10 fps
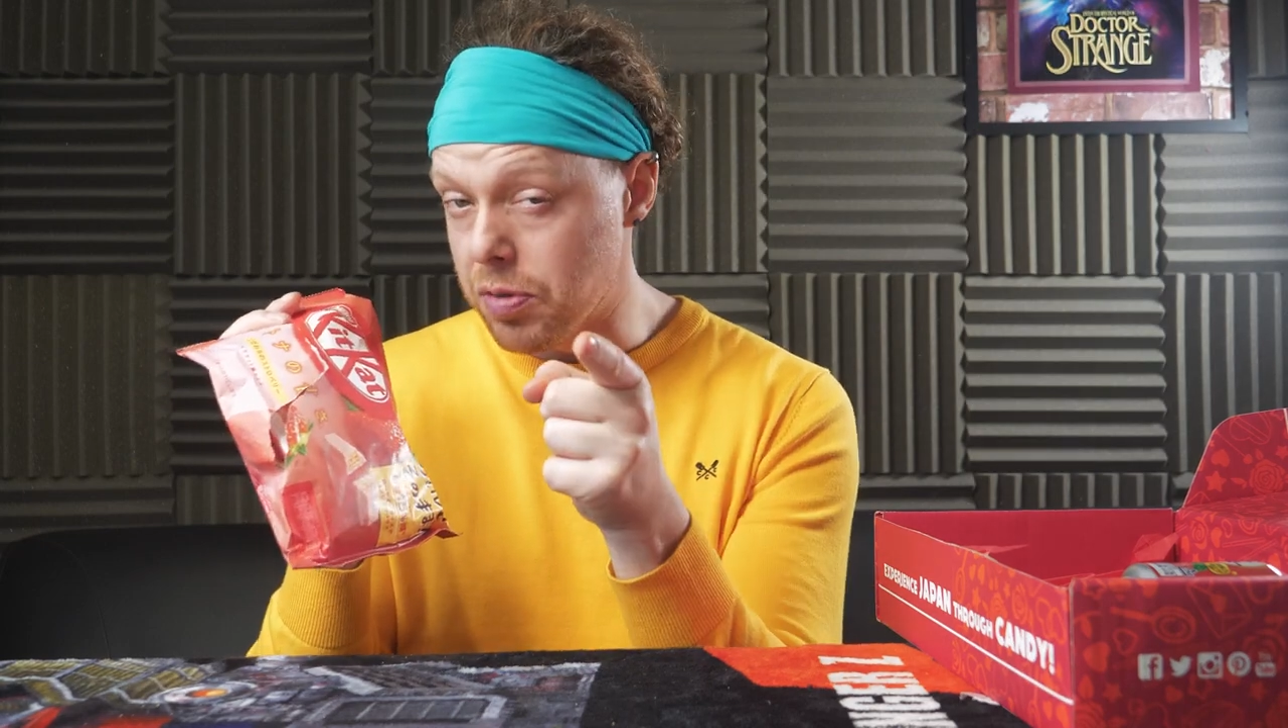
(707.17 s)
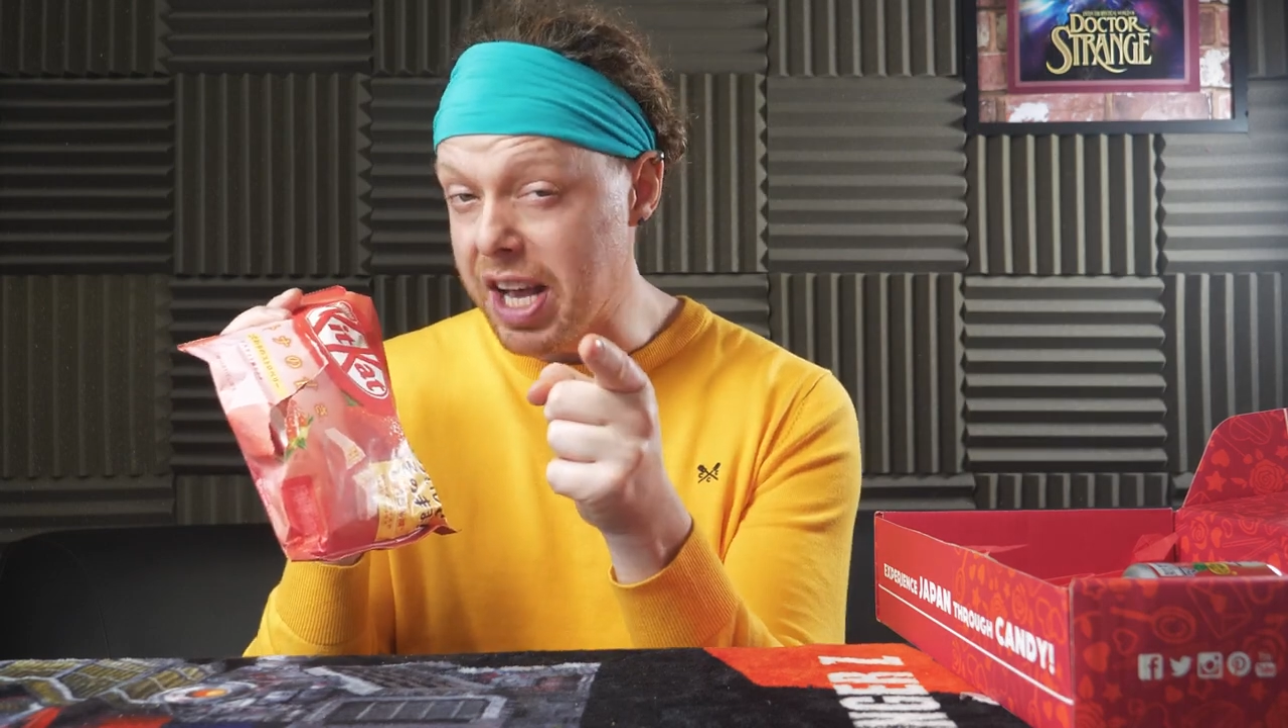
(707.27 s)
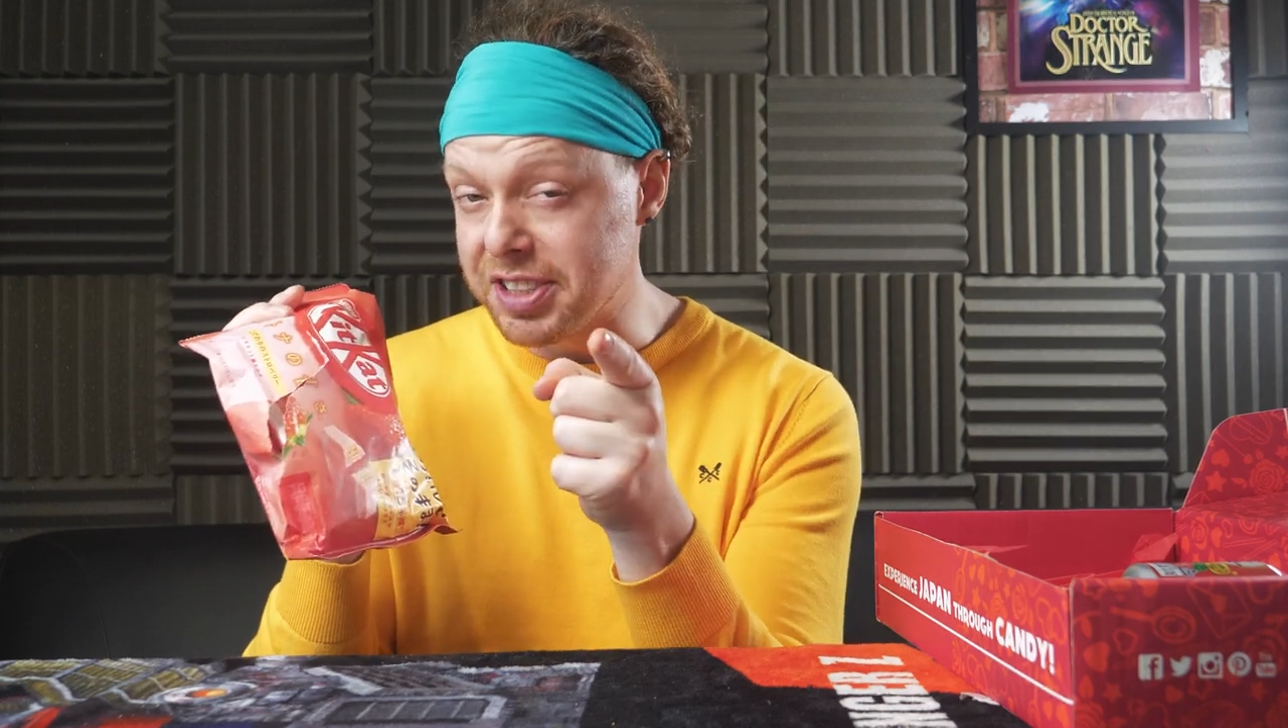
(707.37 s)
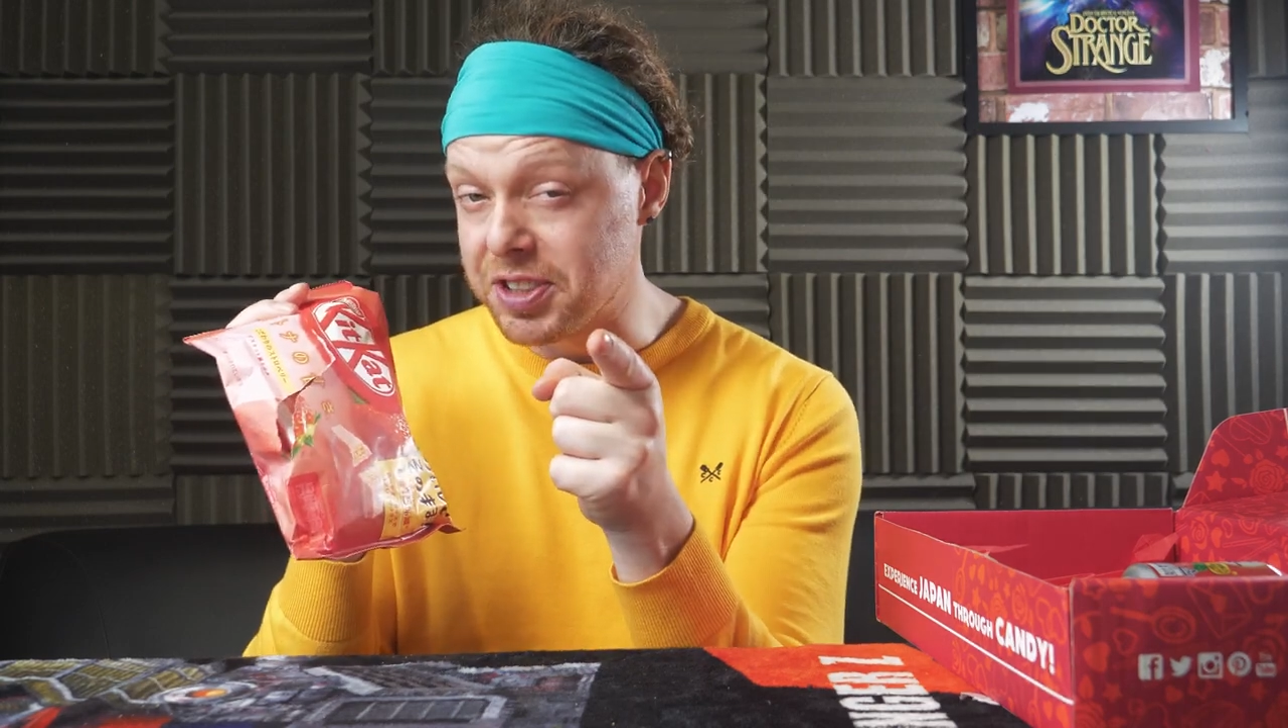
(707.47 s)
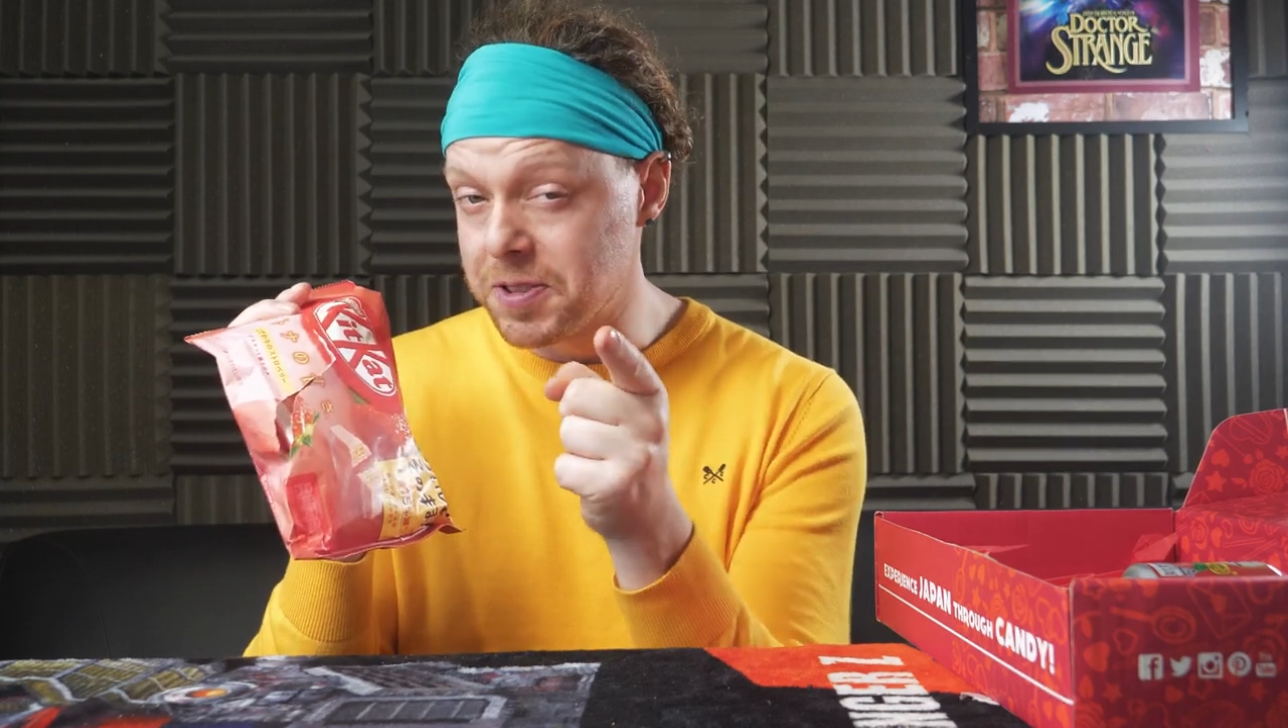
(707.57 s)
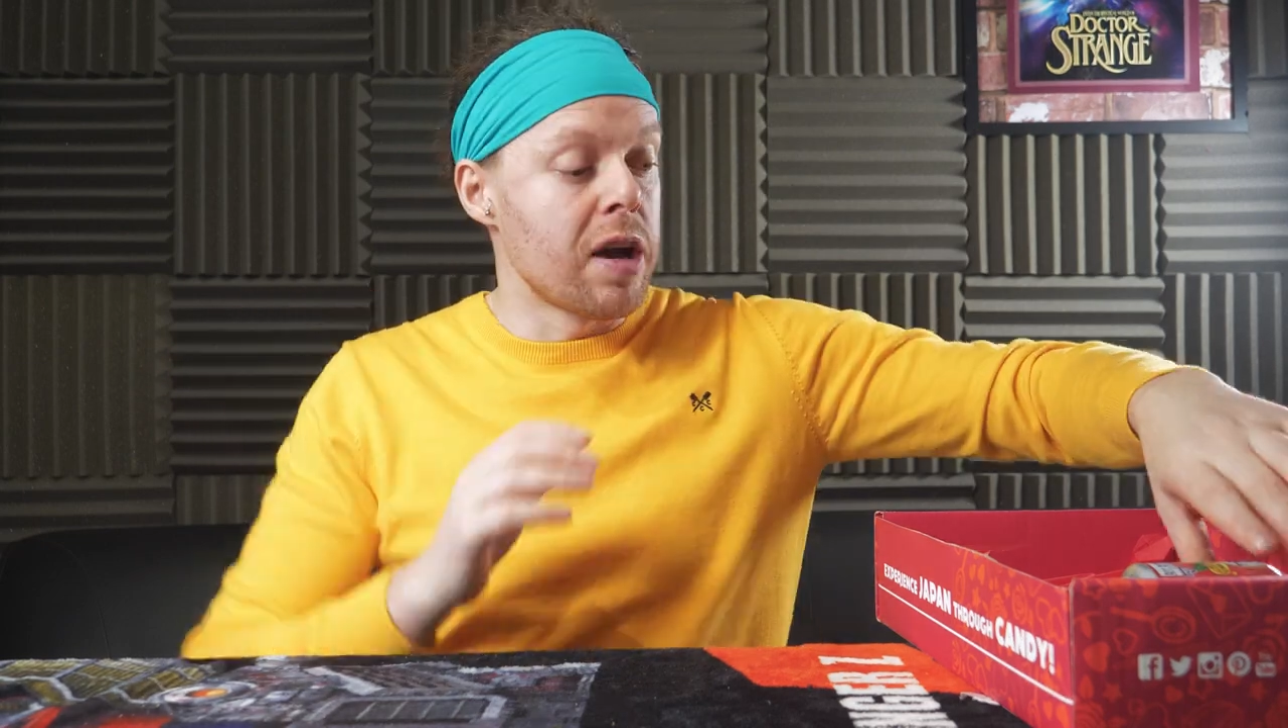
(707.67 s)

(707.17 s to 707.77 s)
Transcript: Yes.